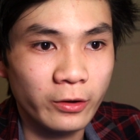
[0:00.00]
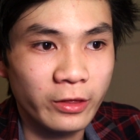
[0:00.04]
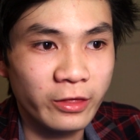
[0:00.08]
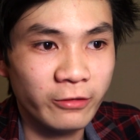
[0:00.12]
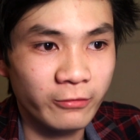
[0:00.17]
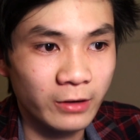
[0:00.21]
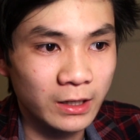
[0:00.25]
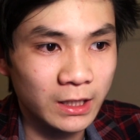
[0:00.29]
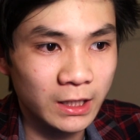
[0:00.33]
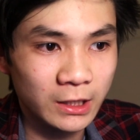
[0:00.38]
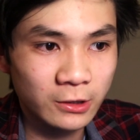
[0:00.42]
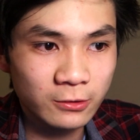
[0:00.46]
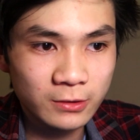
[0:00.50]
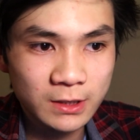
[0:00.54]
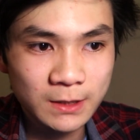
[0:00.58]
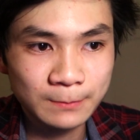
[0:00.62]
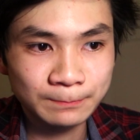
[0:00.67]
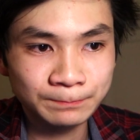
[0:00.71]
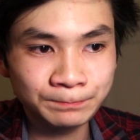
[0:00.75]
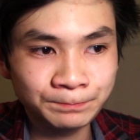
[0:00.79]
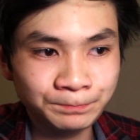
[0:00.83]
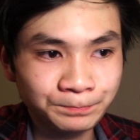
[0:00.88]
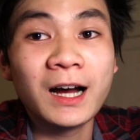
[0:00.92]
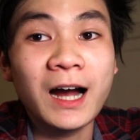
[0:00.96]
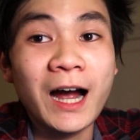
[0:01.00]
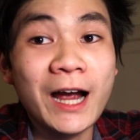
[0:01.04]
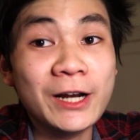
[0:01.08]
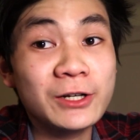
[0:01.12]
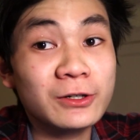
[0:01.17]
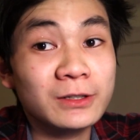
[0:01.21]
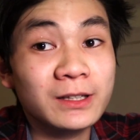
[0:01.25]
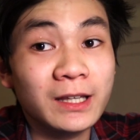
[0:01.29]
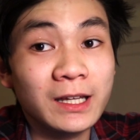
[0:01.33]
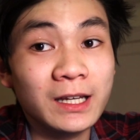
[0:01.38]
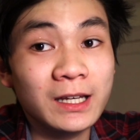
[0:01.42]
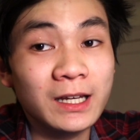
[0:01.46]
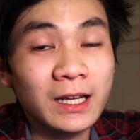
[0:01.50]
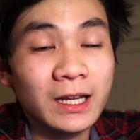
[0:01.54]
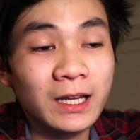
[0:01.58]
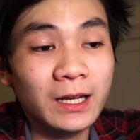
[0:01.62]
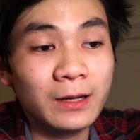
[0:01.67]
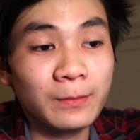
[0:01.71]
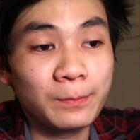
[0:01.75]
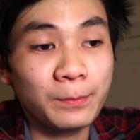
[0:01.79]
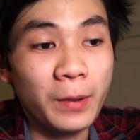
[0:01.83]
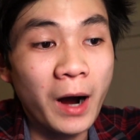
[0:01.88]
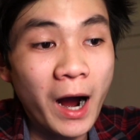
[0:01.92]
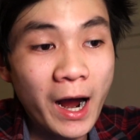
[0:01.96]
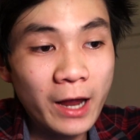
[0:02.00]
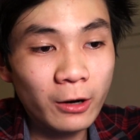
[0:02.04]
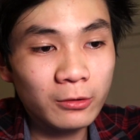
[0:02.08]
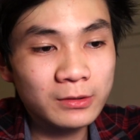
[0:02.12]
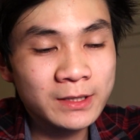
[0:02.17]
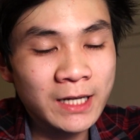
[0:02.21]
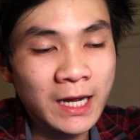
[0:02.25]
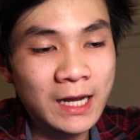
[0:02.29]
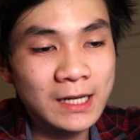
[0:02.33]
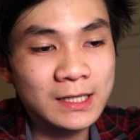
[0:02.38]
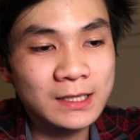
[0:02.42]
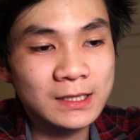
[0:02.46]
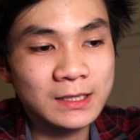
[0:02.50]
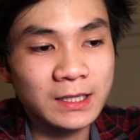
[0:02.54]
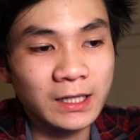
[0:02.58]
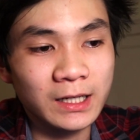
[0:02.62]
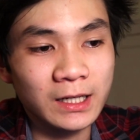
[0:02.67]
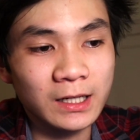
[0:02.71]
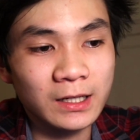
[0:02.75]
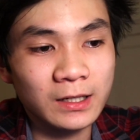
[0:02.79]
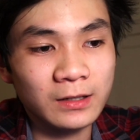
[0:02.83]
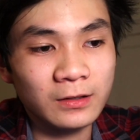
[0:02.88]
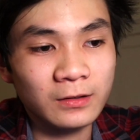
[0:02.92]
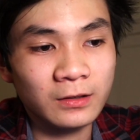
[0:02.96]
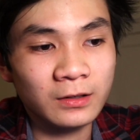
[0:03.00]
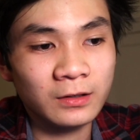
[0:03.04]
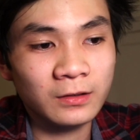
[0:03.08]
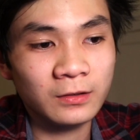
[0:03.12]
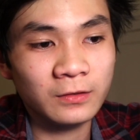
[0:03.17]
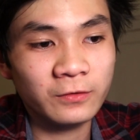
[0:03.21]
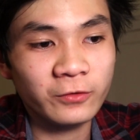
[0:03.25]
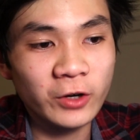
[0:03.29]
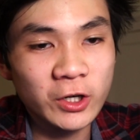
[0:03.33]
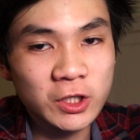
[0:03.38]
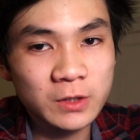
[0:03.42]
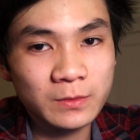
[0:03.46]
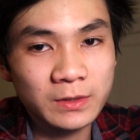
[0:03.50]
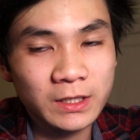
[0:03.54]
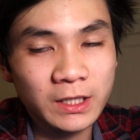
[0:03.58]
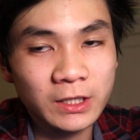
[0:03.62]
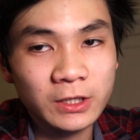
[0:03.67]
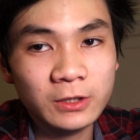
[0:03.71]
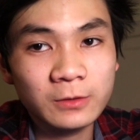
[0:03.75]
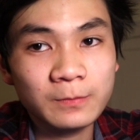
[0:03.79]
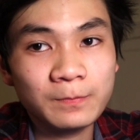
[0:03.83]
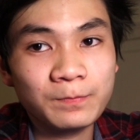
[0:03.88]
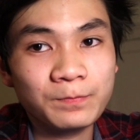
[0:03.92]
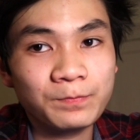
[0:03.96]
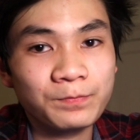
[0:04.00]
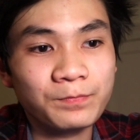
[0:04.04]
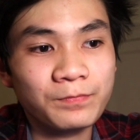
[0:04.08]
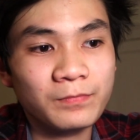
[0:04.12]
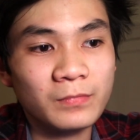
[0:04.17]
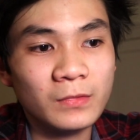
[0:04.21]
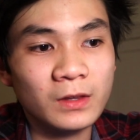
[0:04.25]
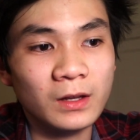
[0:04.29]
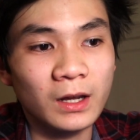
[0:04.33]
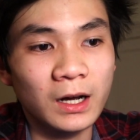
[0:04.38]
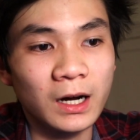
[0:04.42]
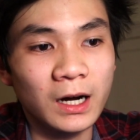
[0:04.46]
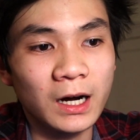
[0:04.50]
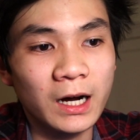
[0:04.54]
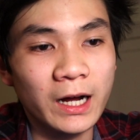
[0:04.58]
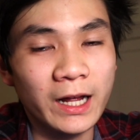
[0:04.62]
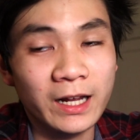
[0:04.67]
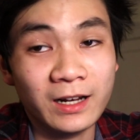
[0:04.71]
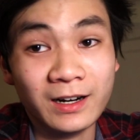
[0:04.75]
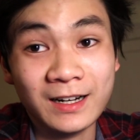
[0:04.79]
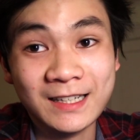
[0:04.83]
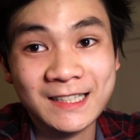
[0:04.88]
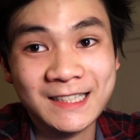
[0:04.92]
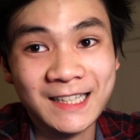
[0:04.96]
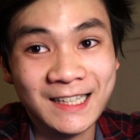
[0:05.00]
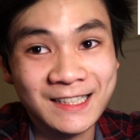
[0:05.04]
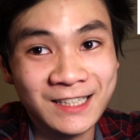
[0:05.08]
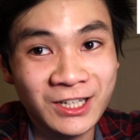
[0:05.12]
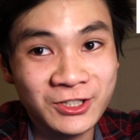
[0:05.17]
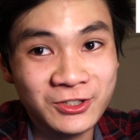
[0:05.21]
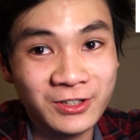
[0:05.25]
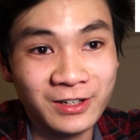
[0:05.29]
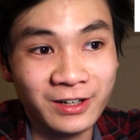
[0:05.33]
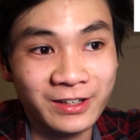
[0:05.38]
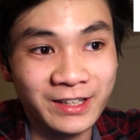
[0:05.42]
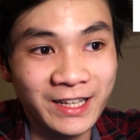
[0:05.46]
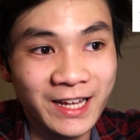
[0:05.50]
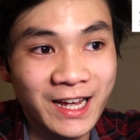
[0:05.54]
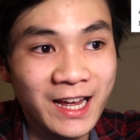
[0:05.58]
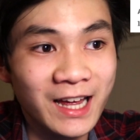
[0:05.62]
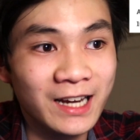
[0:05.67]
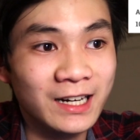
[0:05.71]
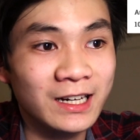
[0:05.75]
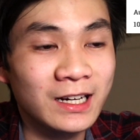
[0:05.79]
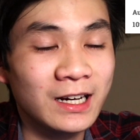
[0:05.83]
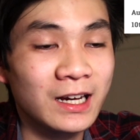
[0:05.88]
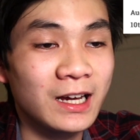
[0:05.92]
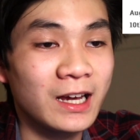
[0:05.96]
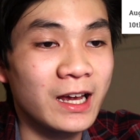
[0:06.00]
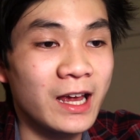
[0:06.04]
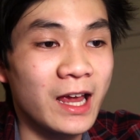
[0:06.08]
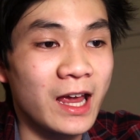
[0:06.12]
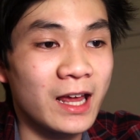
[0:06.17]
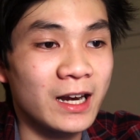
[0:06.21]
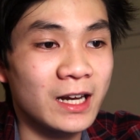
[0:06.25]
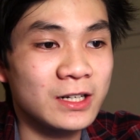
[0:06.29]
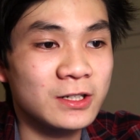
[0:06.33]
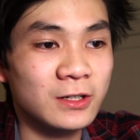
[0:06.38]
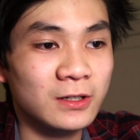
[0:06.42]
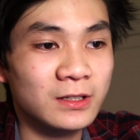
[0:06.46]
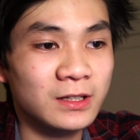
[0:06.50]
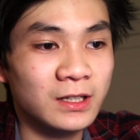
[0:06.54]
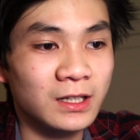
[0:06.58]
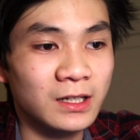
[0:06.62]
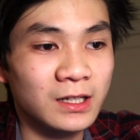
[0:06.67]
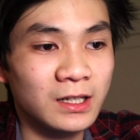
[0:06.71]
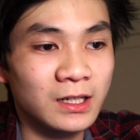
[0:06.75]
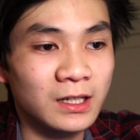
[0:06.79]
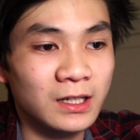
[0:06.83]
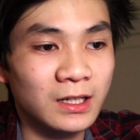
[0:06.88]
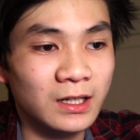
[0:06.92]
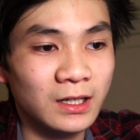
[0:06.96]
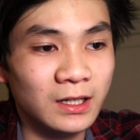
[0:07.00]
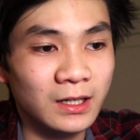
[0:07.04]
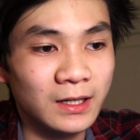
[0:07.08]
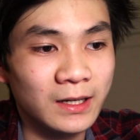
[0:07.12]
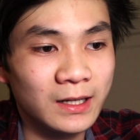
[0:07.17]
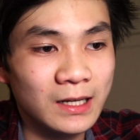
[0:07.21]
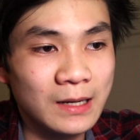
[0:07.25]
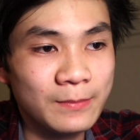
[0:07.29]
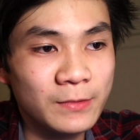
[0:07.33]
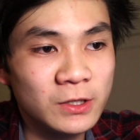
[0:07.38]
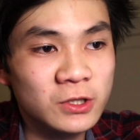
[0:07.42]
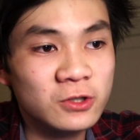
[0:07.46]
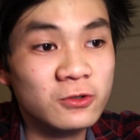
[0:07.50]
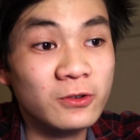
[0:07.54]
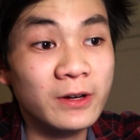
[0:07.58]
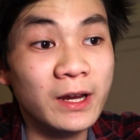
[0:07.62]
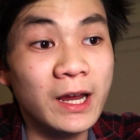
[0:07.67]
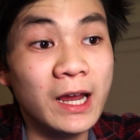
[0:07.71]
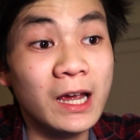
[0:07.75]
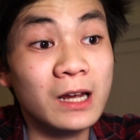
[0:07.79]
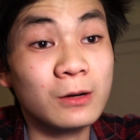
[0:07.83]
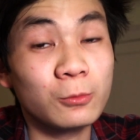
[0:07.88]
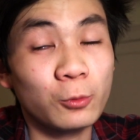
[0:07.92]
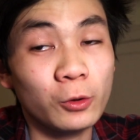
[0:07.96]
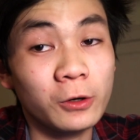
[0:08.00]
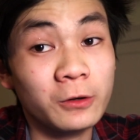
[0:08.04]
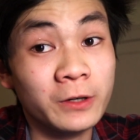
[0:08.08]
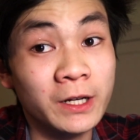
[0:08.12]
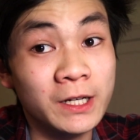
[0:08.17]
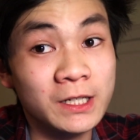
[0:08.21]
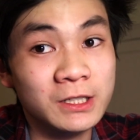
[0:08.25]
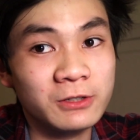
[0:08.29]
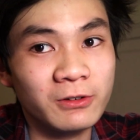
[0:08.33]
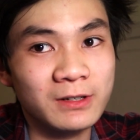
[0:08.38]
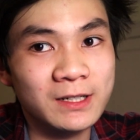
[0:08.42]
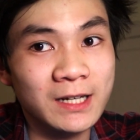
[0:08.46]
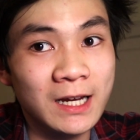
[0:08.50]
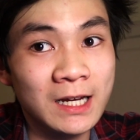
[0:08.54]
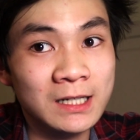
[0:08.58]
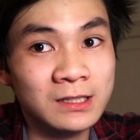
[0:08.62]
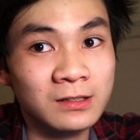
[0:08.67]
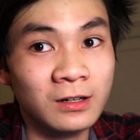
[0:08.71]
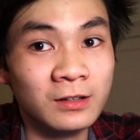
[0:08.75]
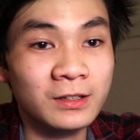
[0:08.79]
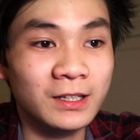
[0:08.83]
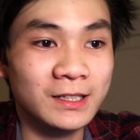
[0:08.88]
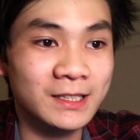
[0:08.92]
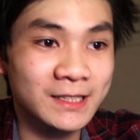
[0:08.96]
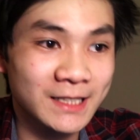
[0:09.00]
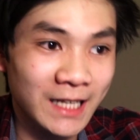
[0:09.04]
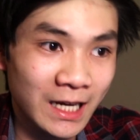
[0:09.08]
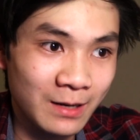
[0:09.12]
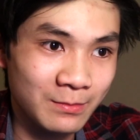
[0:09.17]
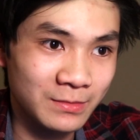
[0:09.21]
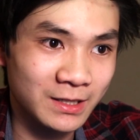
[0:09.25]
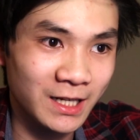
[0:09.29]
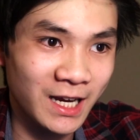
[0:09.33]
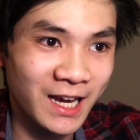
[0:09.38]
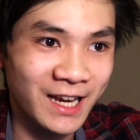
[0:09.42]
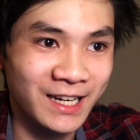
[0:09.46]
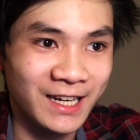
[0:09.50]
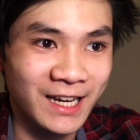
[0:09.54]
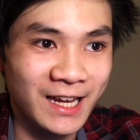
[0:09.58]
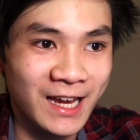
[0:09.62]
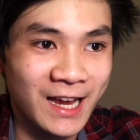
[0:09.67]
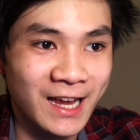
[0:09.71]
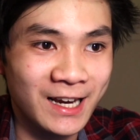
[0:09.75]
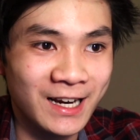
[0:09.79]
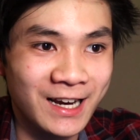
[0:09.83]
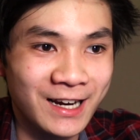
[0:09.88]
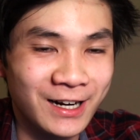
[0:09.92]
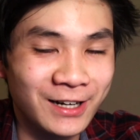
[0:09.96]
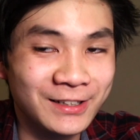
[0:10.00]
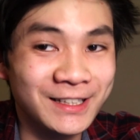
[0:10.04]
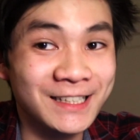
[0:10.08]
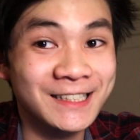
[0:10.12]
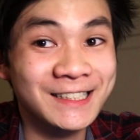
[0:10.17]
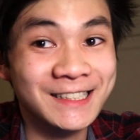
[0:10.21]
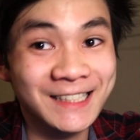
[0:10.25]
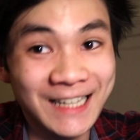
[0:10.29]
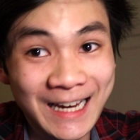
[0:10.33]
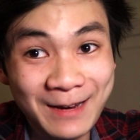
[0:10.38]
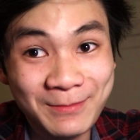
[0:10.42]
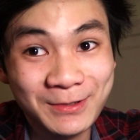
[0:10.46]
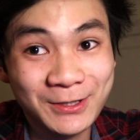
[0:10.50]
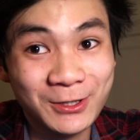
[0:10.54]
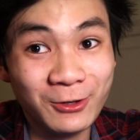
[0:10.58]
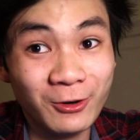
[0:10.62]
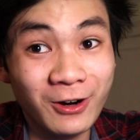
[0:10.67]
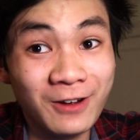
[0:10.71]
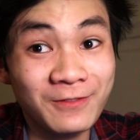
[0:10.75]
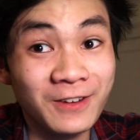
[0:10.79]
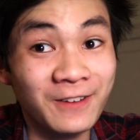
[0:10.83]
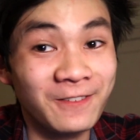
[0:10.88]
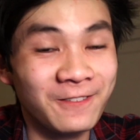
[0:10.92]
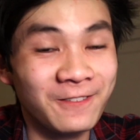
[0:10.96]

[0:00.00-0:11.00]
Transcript: 3 years. I took the bio test in freshman year. I got a 600 on that. And I took the chemistry and world history test on the same day, and I got the same score of a